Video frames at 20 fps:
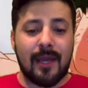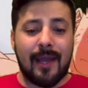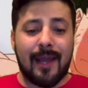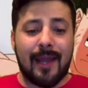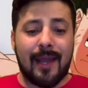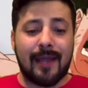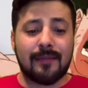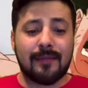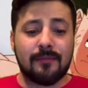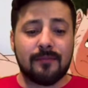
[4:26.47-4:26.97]

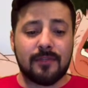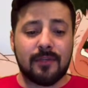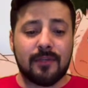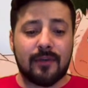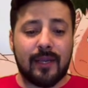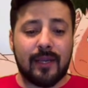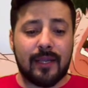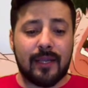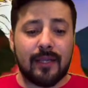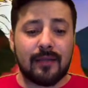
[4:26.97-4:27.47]
Add them to your
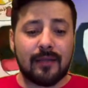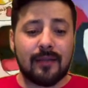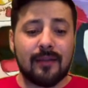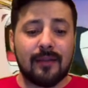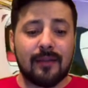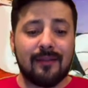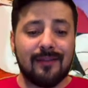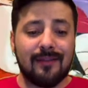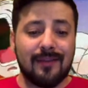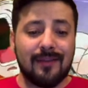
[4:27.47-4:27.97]
hand.
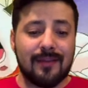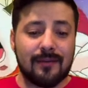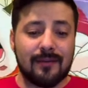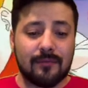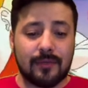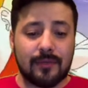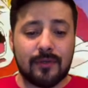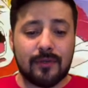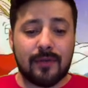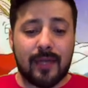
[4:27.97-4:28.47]
Then
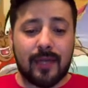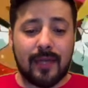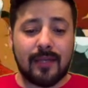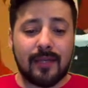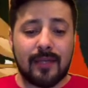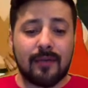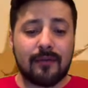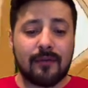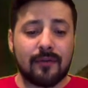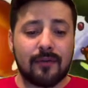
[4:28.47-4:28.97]
return
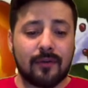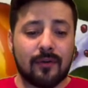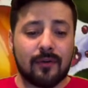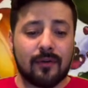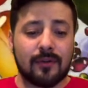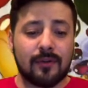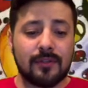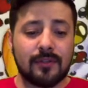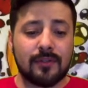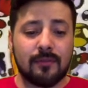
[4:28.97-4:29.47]
any other
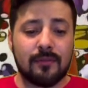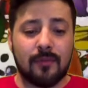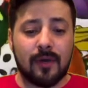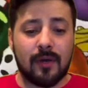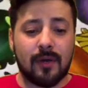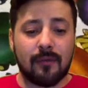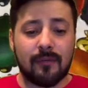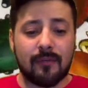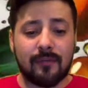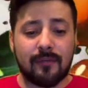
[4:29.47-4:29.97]
card to the
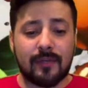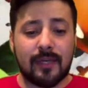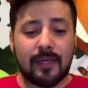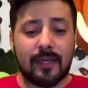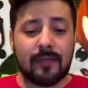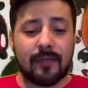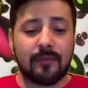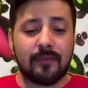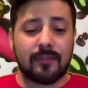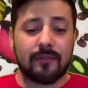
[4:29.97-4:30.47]
bottom of the
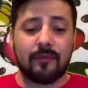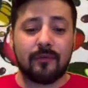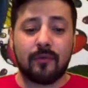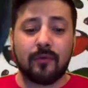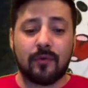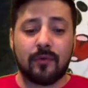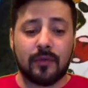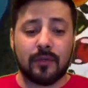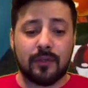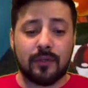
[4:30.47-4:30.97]
deck in whichever
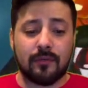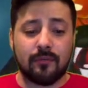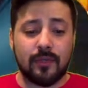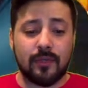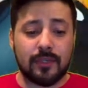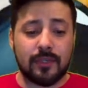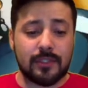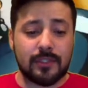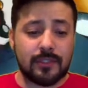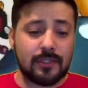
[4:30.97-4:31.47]
order you
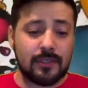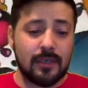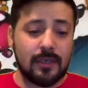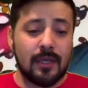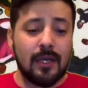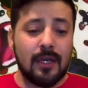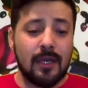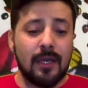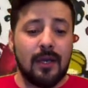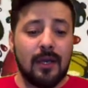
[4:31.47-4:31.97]
wish.
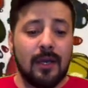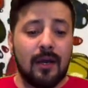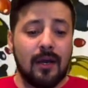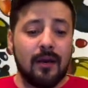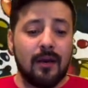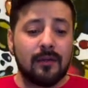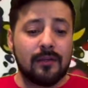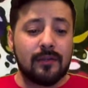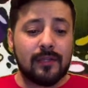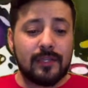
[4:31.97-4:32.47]

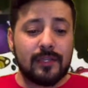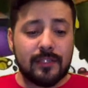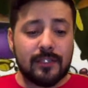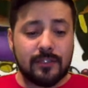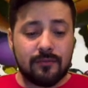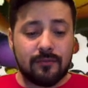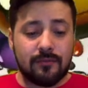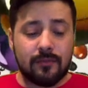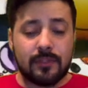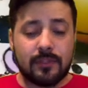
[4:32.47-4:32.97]

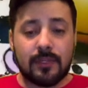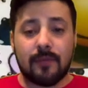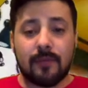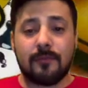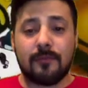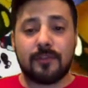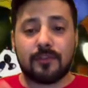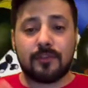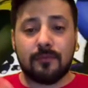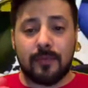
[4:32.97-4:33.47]
Unleash, which I'm
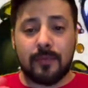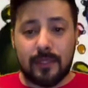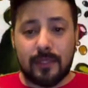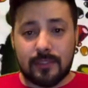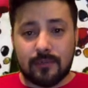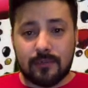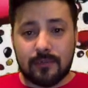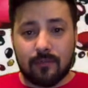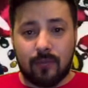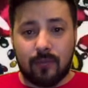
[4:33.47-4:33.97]
assuming
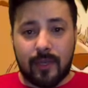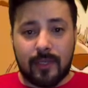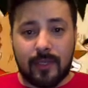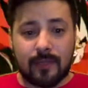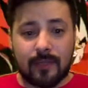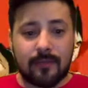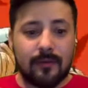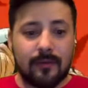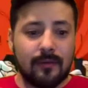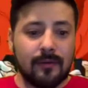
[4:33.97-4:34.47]
is Awaken.